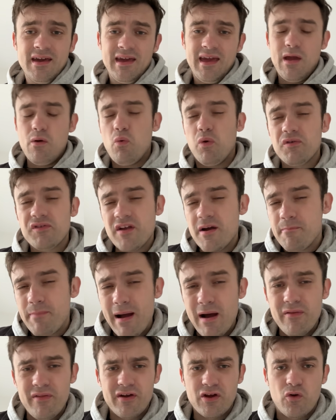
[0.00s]
It wasn't
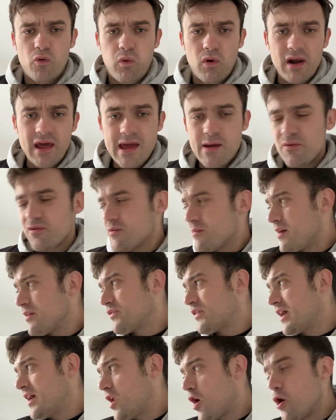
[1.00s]
about their quality. It wasn't about
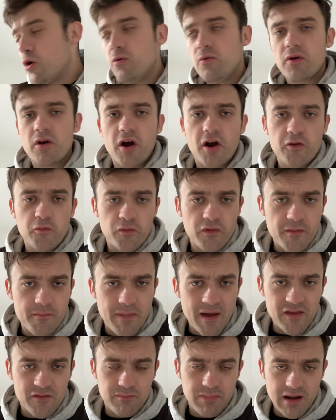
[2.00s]
saying Odegaard's one of the
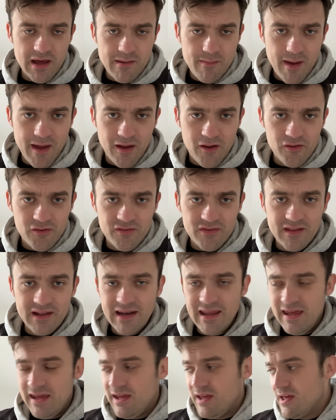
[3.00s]
best playmakers in the
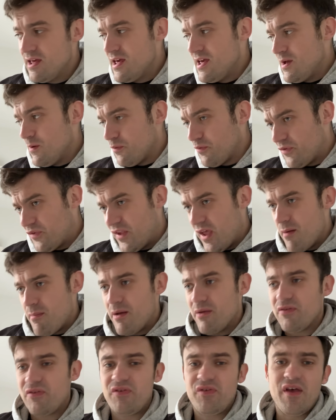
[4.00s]
league. It wasn't saying
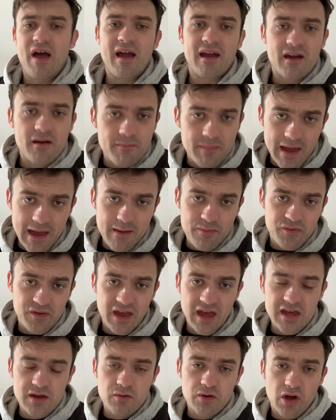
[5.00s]
about Saka being able to
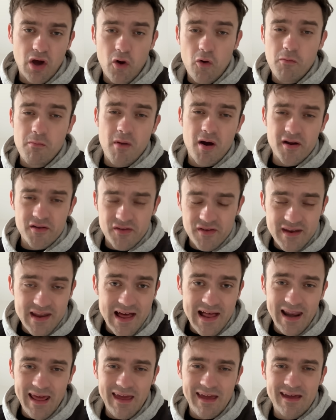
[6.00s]
get you a goal,
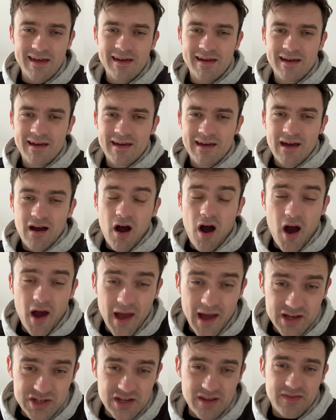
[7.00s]
Martinelli. I
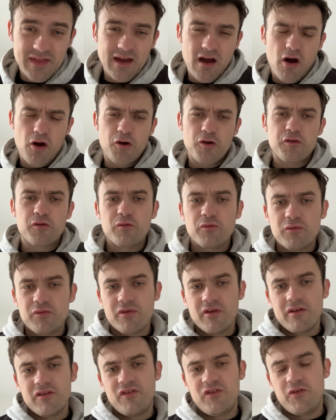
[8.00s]
actually think
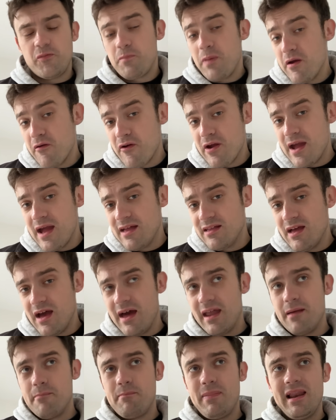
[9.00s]
Arsenal's spirit
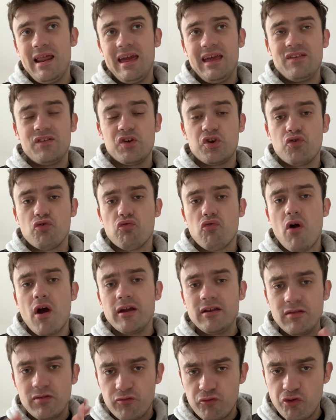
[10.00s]
and ability to
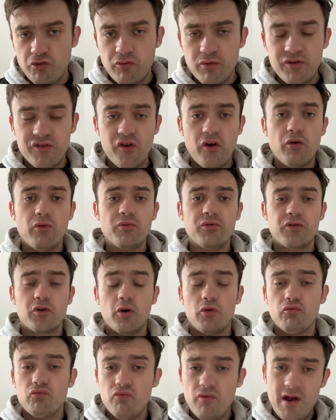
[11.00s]
grind through results
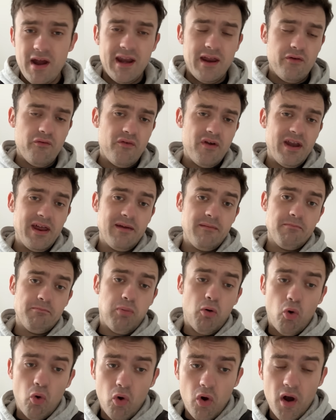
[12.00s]
got really, really
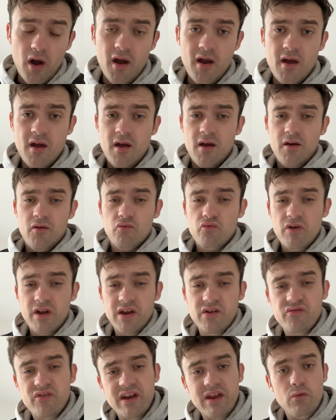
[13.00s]
poor,
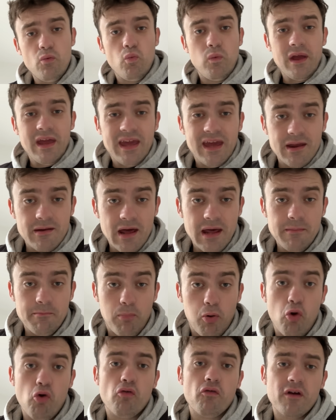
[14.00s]
really, really weak and
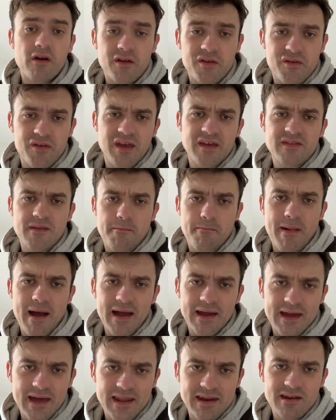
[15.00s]
porous in the
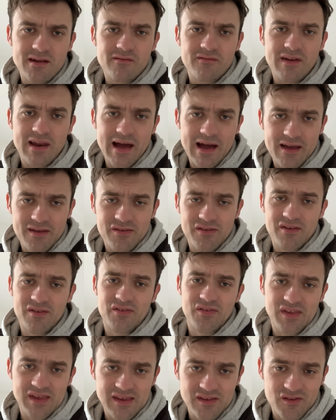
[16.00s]
back end of last
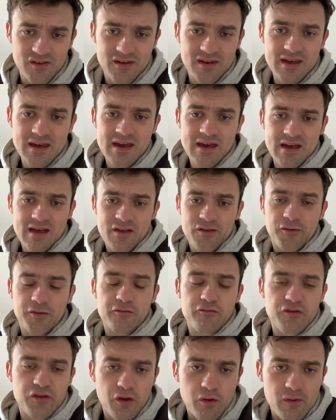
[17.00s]
season. So the
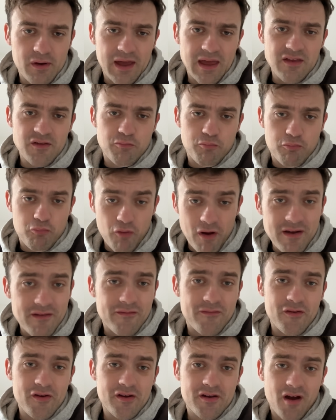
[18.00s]
result against
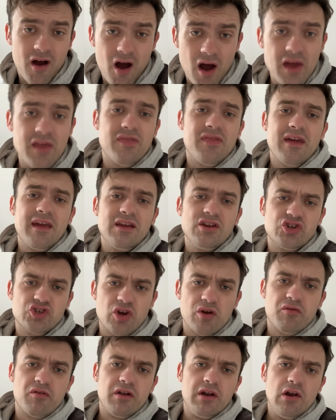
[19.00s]
Brentford, I think,
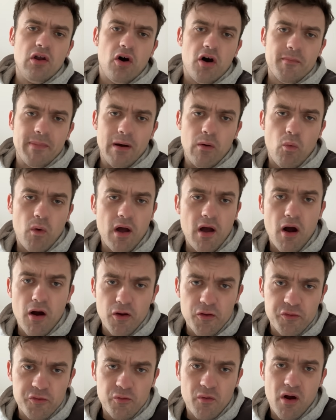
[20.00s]
shows a lot about why
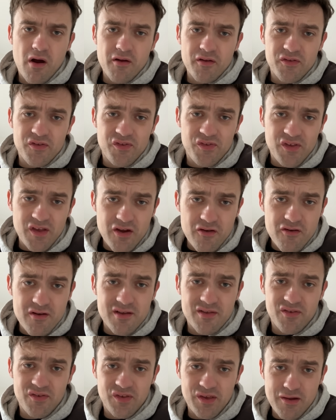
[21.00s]
Arsenal are a
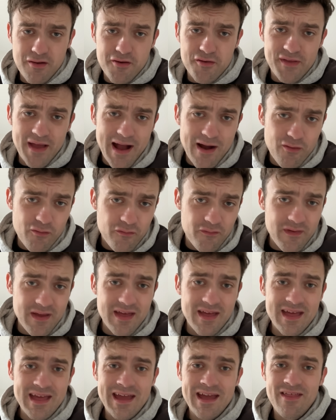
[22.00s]
serious, serious
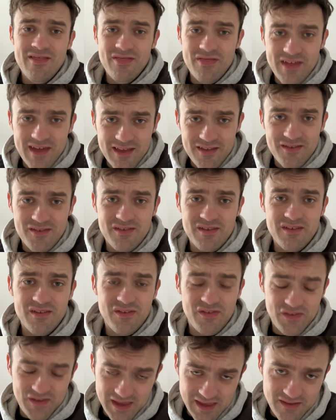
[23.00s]
outfit this
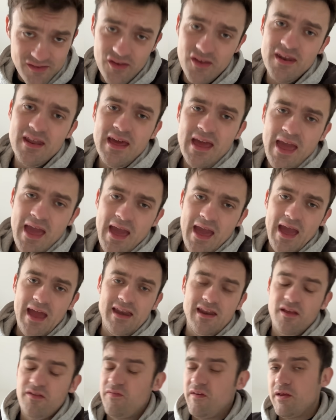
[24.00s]
season. In
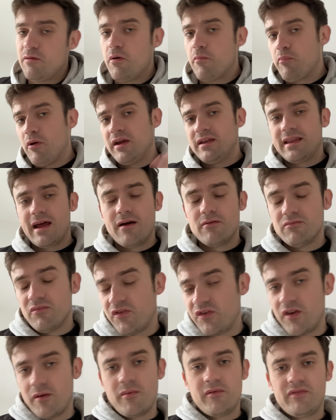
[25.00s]
this video, we'll break down
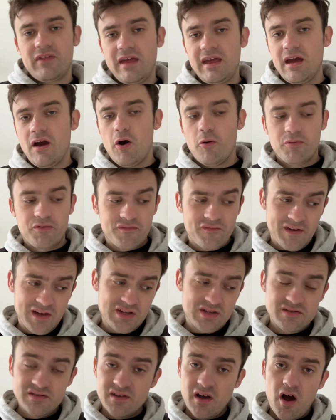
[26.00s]
some of the
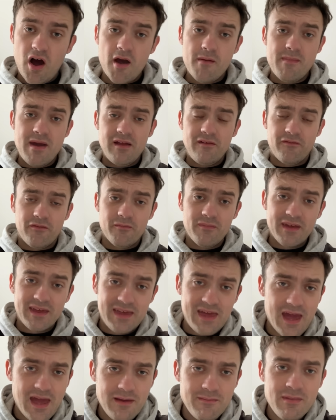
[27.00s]
observations I made from the
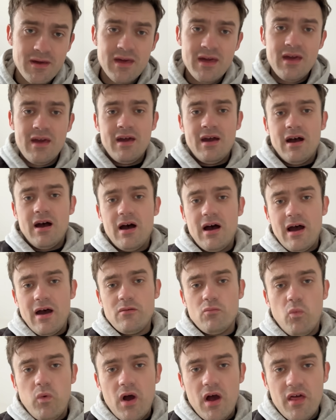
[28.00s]
game
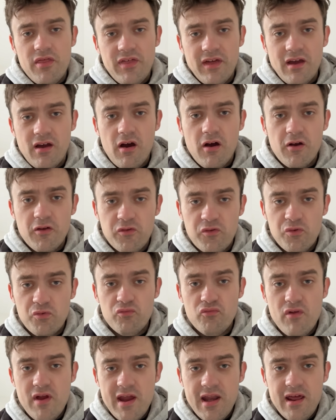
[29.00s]
and why I think Arsenal
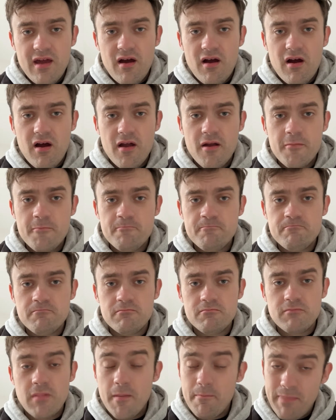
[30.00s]
really are
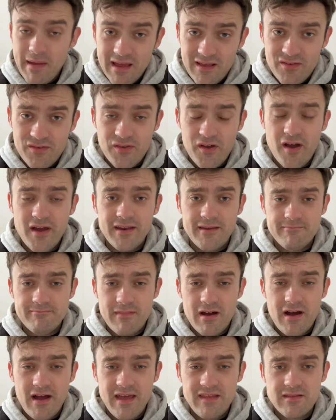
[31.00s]
a big side
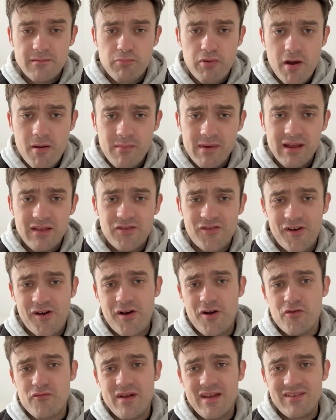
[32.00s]
in the Premier League
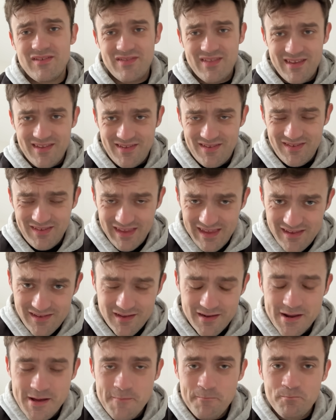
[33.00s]
title race this
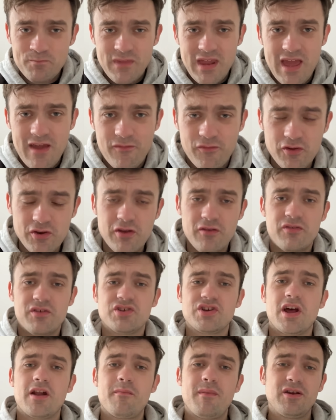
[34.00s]
season. If you're new to the
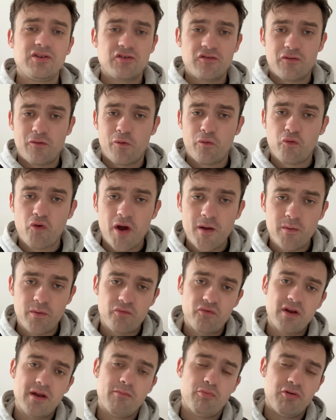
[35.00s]
channel, make sure you subscribe.
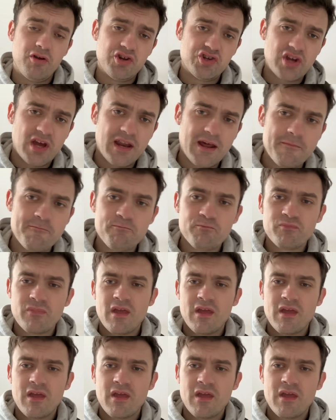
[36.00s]
I'd really appreciate it.